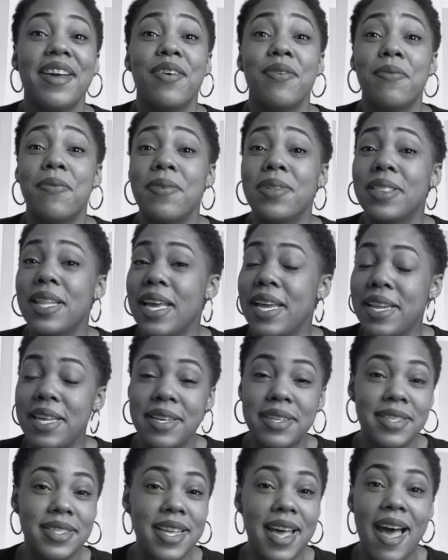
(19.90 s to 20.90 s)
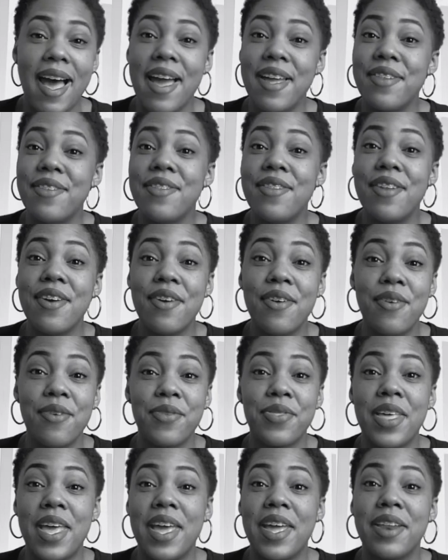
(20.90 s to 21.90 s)
Ladies, I know
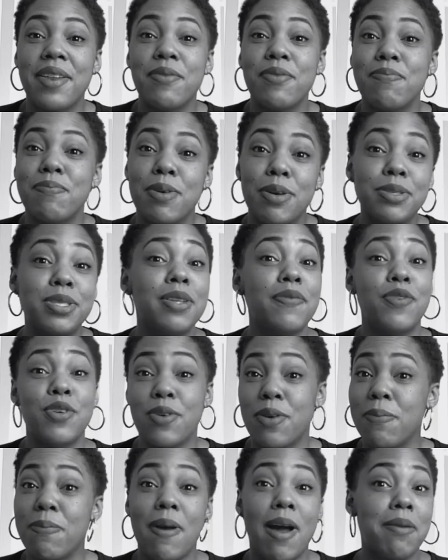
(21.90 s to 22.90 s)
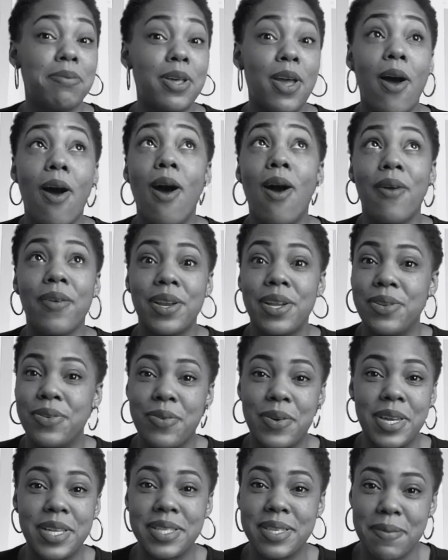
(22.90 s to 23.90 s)
that most of you are probably already
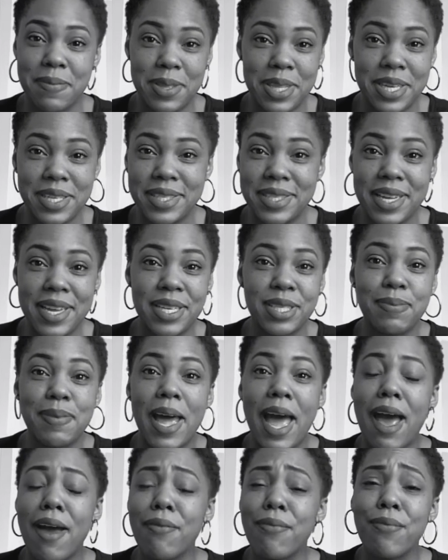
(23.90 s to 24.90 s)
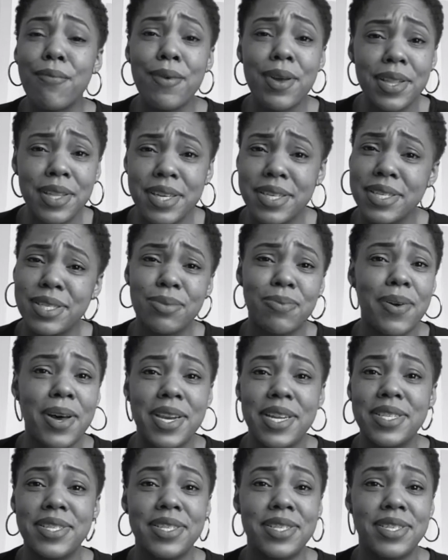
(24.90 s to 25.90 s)
doing some of these things, but I really just
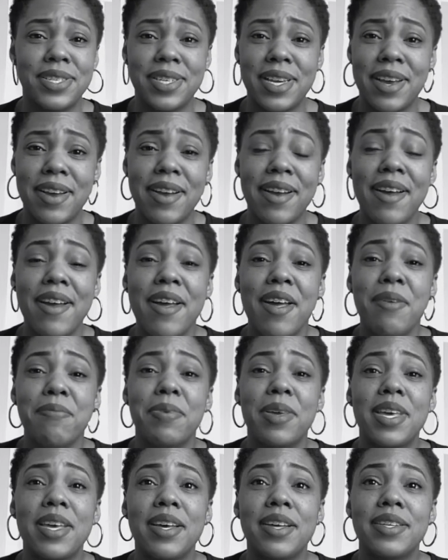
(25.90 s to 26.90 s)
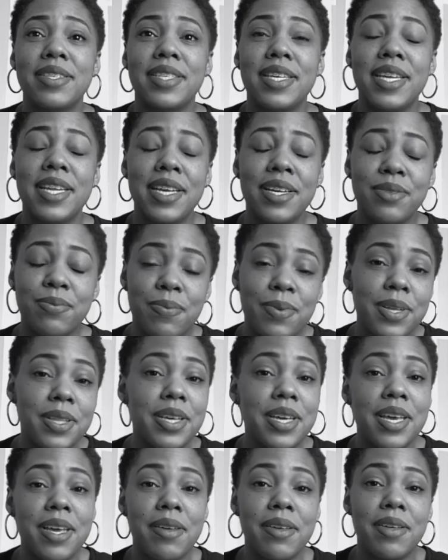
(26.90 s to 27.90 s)
wanted to share because it has
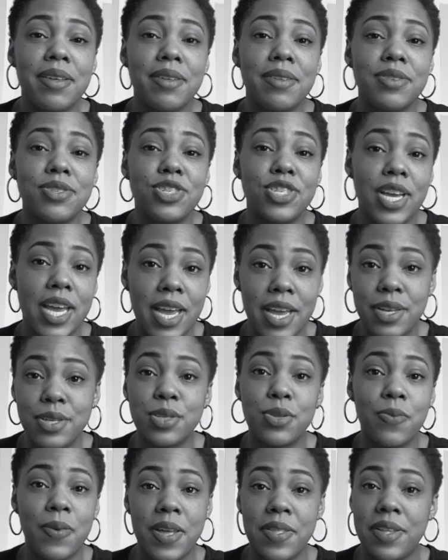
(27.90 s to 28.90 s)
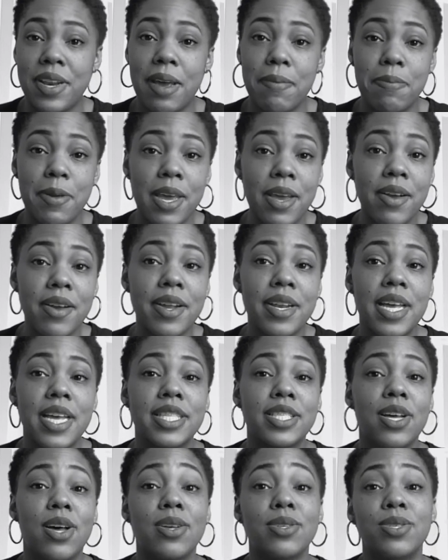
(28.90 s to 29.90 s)
really changed the way that I parent.
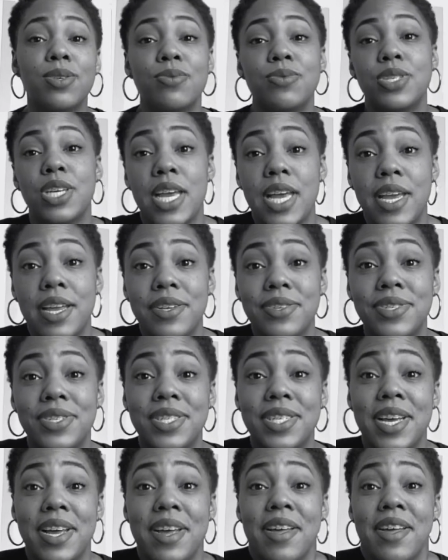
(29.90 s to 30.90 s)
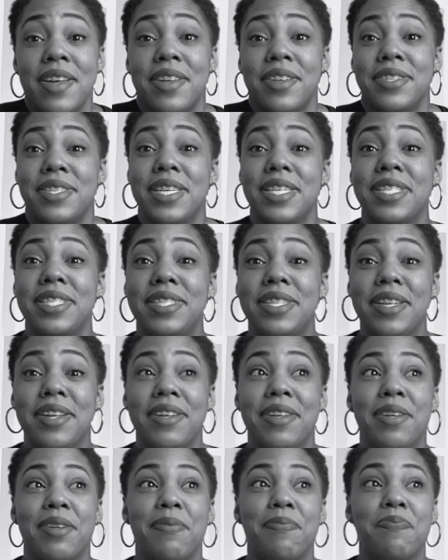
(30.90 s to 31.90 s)
It's also changed just
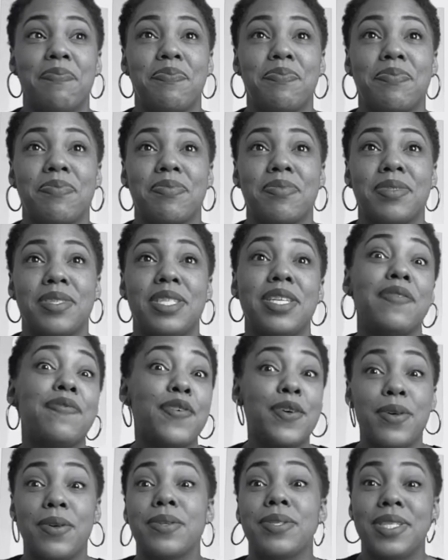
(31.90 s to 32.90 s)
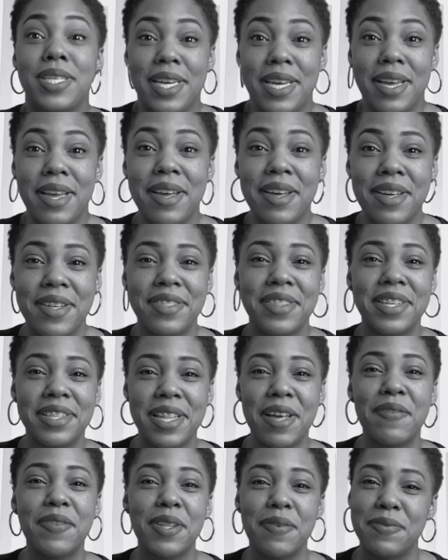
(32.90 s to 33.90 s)
the difficulty, the
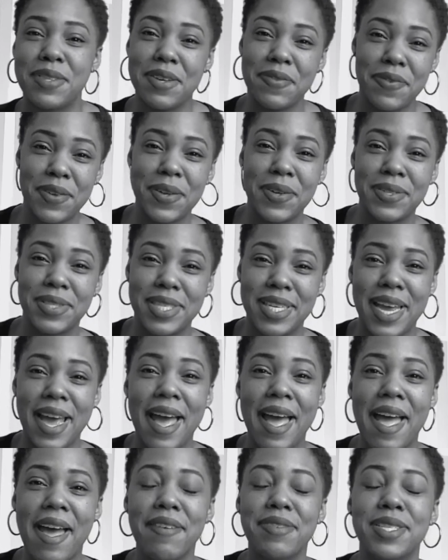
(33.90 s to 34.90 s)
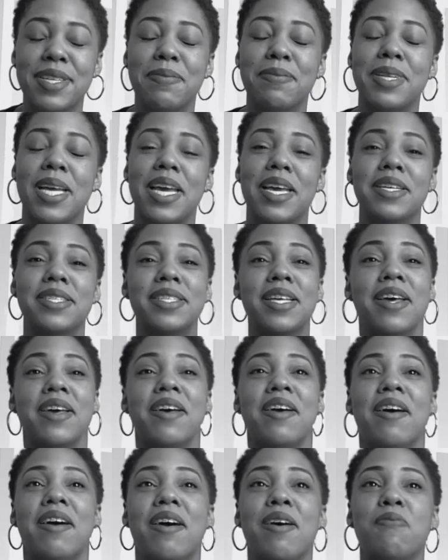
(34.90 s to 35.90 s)
level of difficulty I have some days
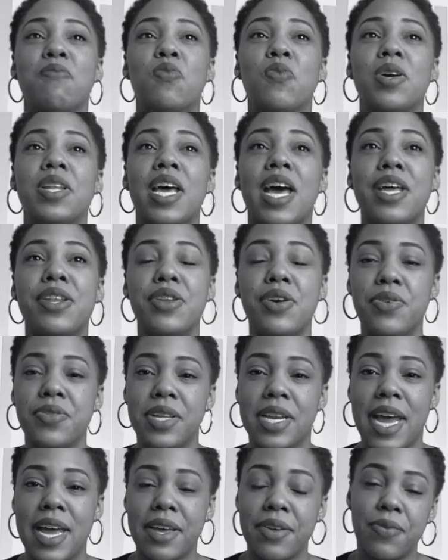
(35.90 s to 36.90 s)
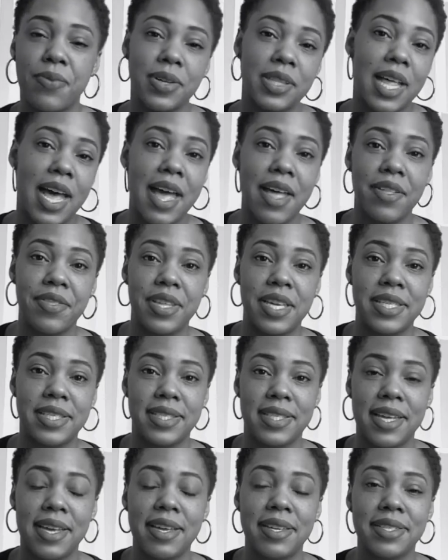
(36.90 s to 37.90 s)
when I know that I can rely on these
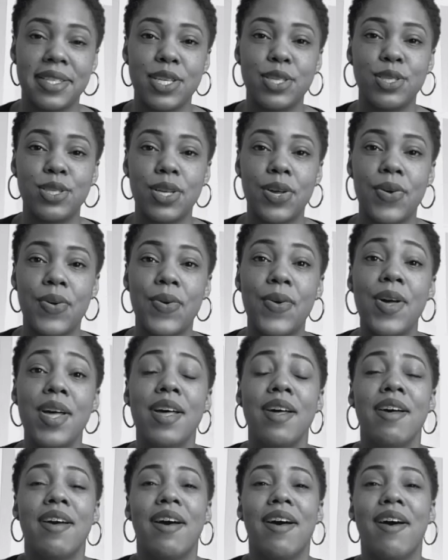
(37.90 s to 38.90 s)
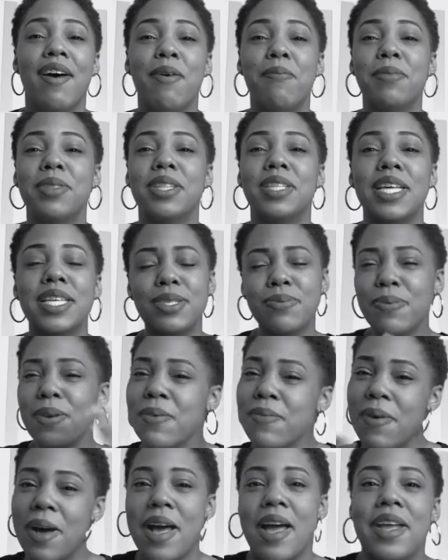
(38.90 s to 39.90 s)
things. And so let's
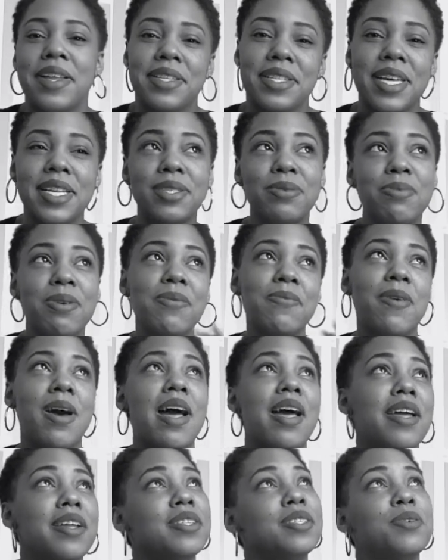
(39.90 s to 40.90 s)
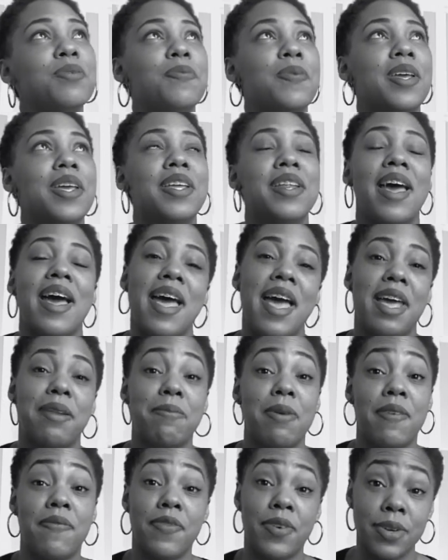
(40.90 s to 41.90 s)
rewind. Let's rewind to when I had
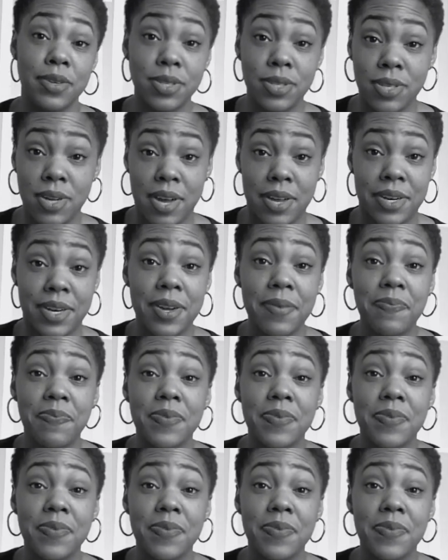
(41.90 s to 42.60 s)
my first daughter.